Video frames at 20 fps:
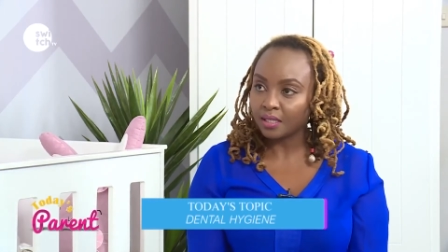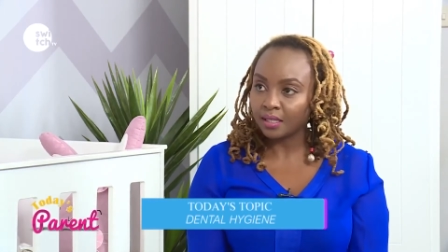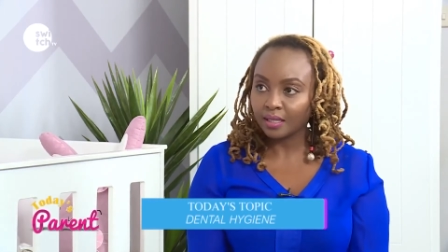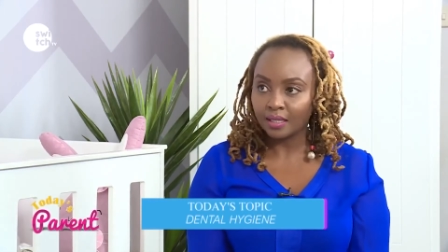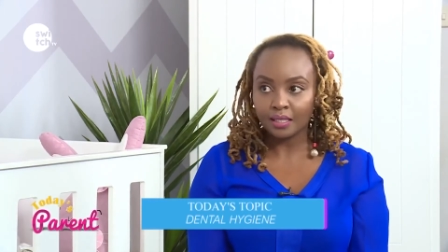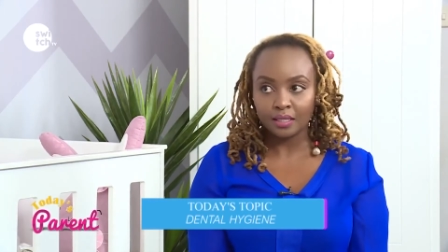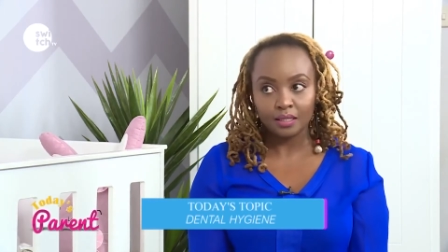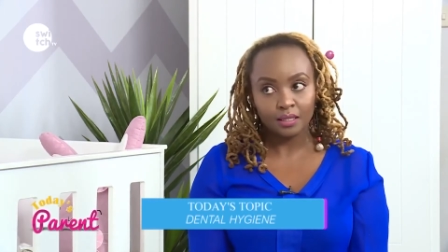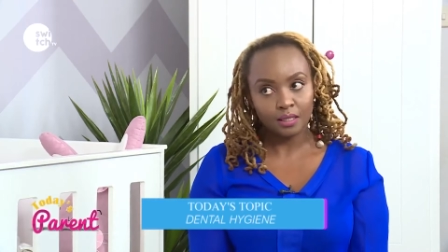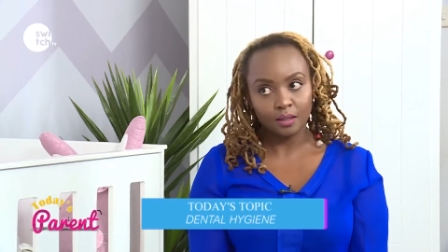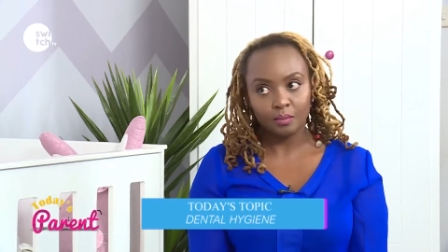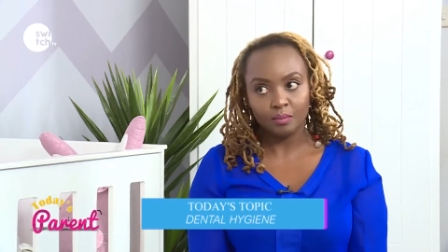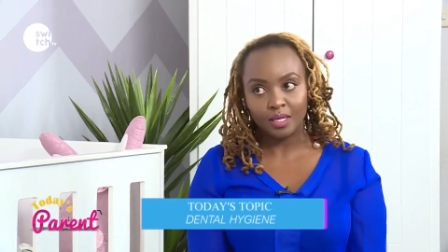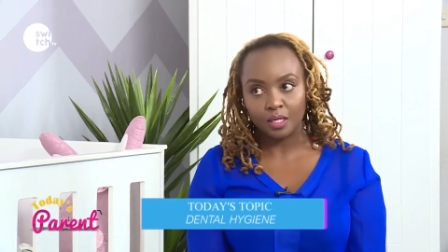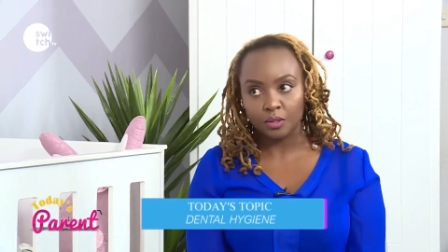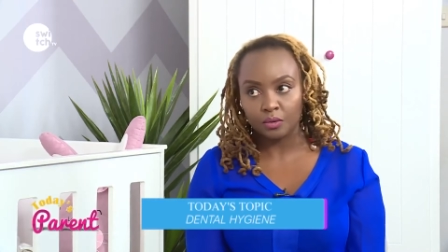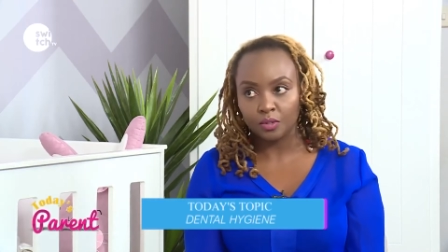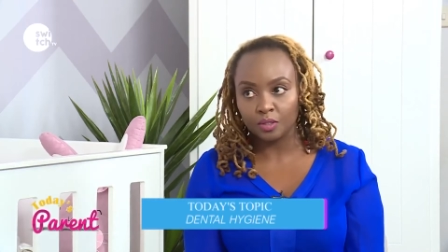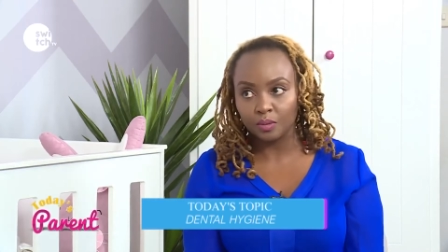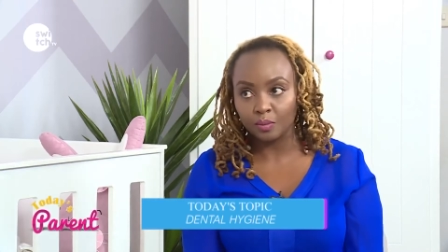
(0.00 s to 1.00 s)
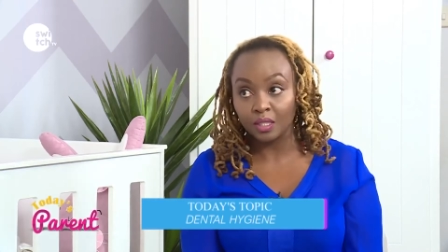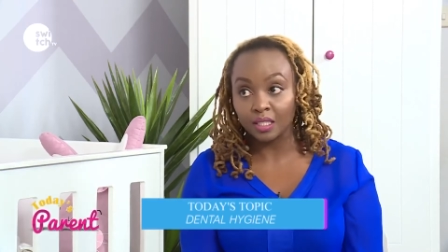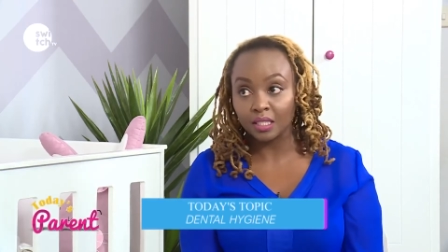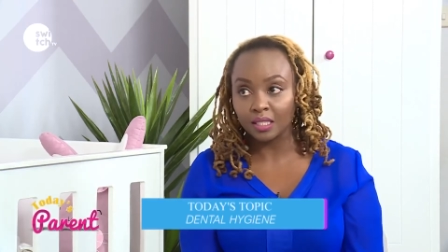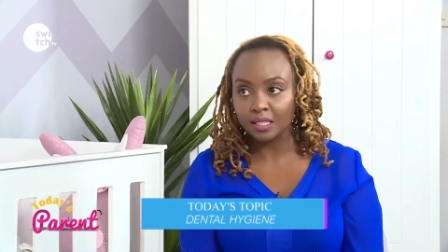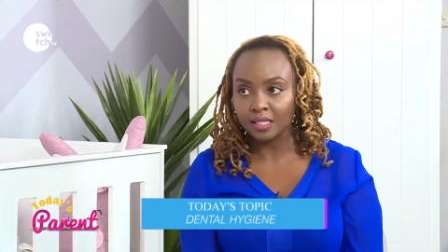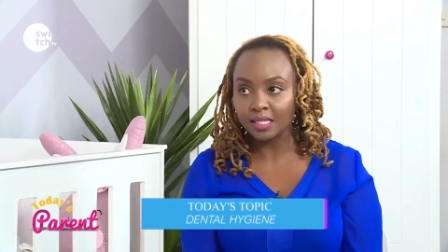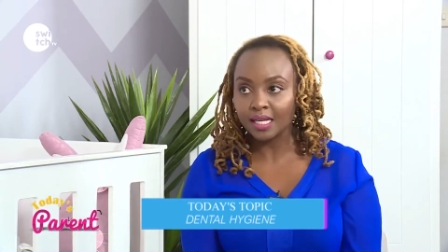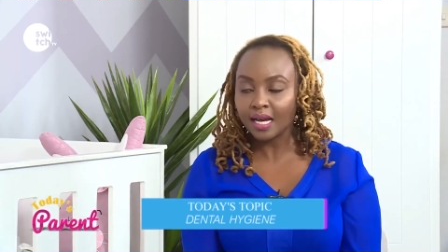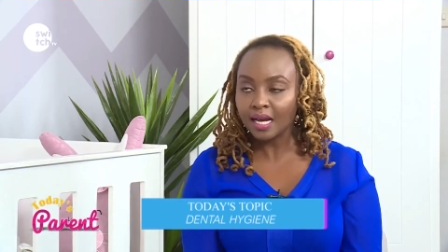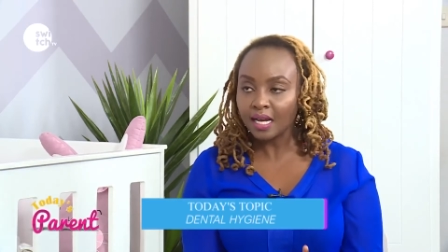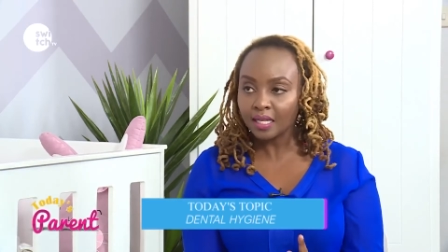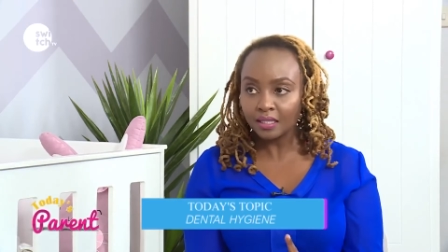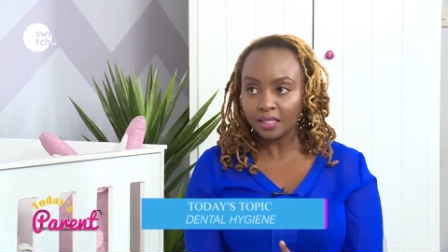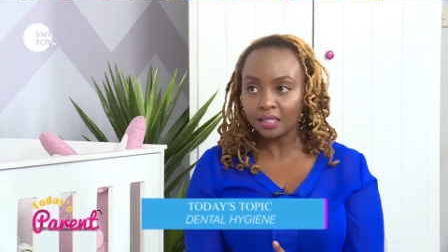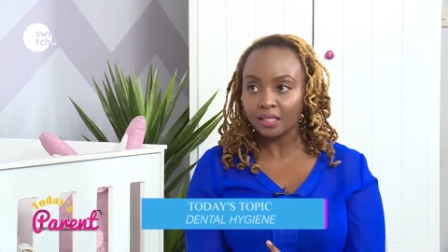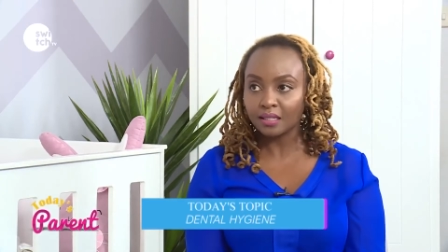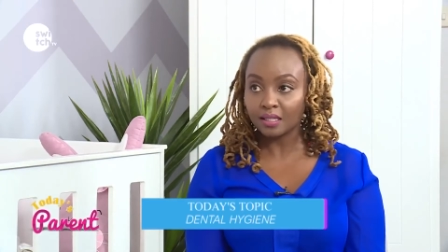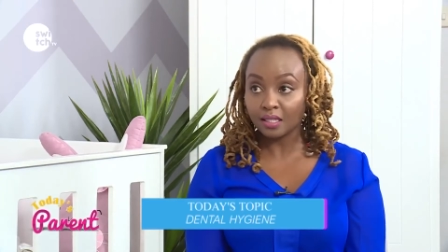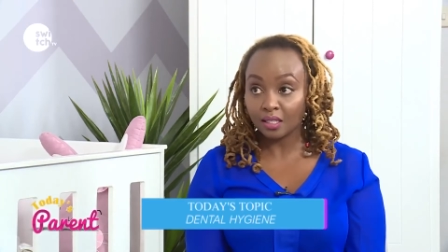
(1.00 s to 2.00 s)
in their little mouths because there are
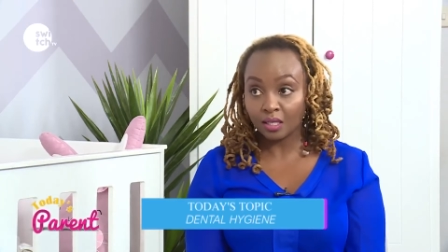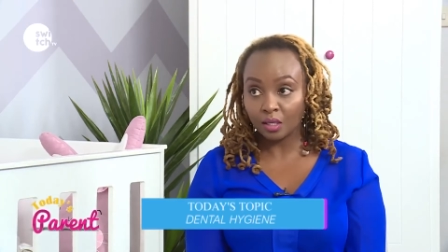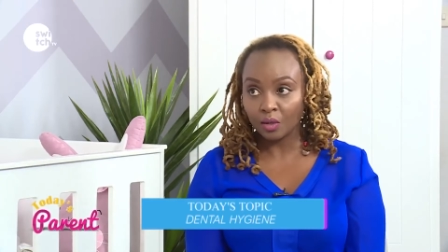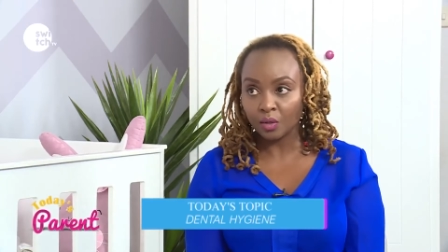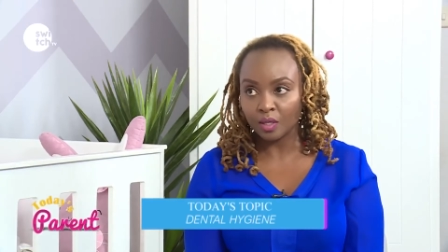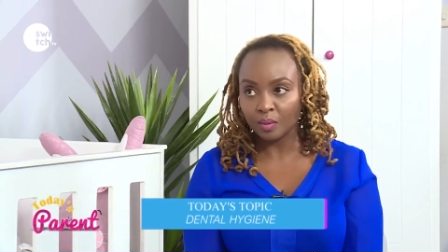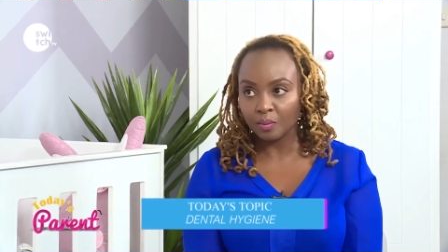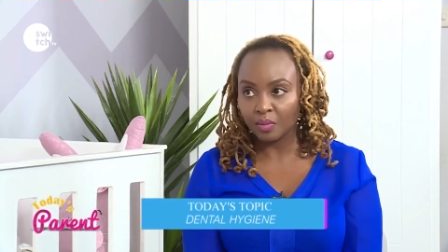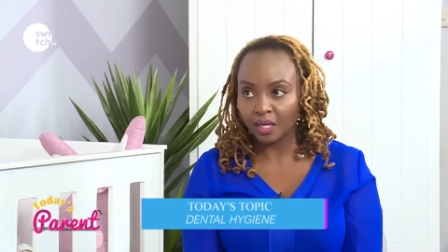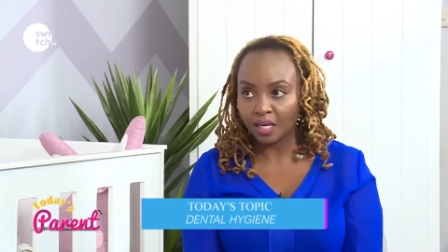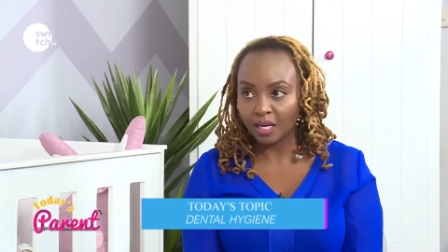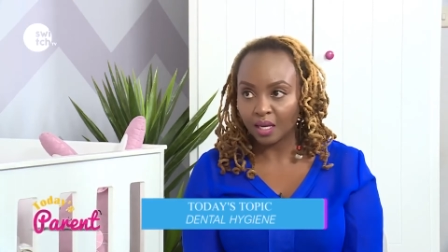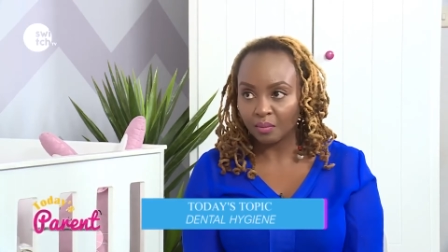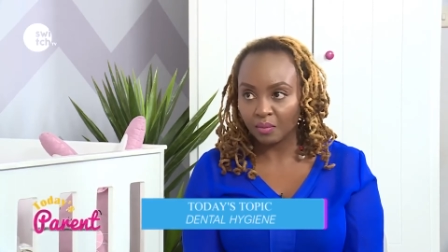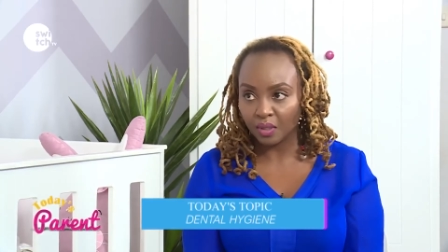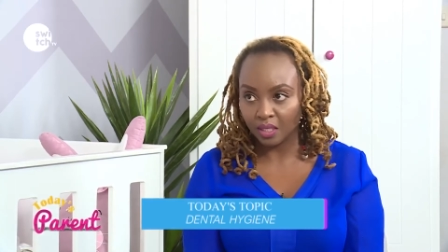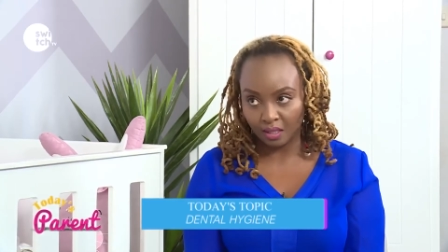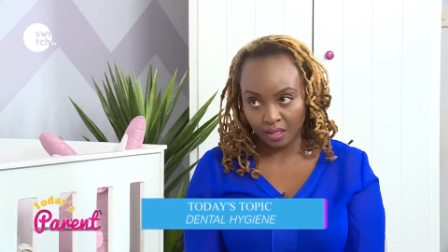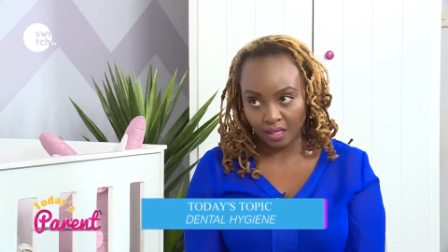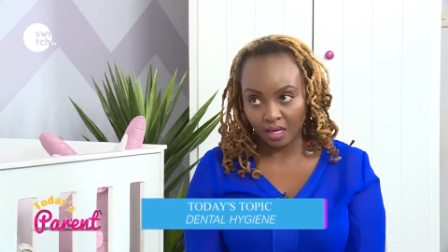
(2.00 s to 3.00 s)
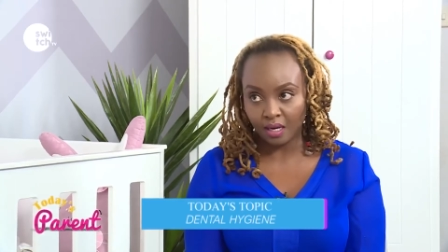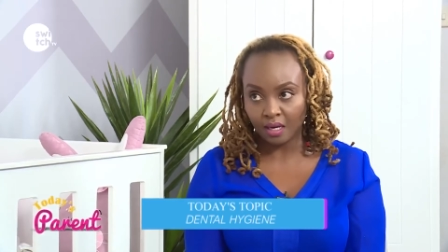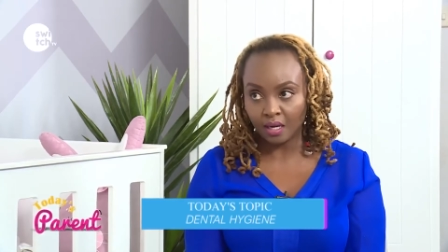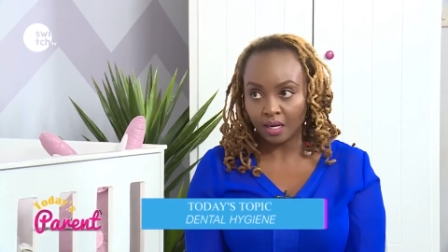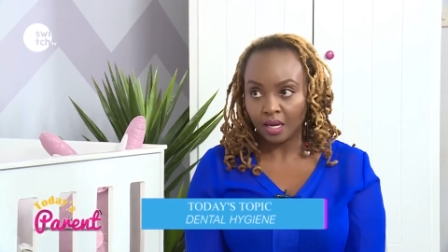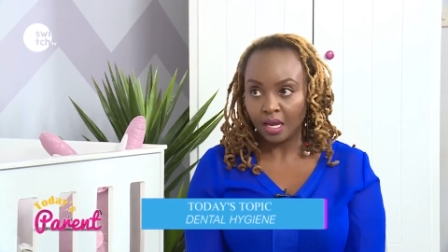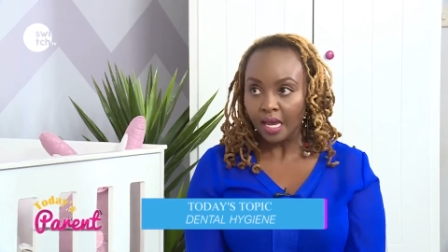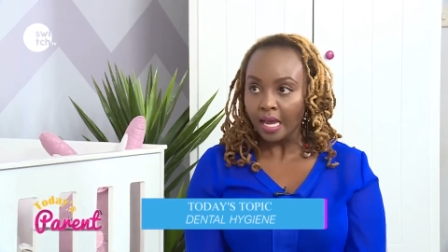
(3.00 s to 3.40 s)
teeth that are going to be coming there.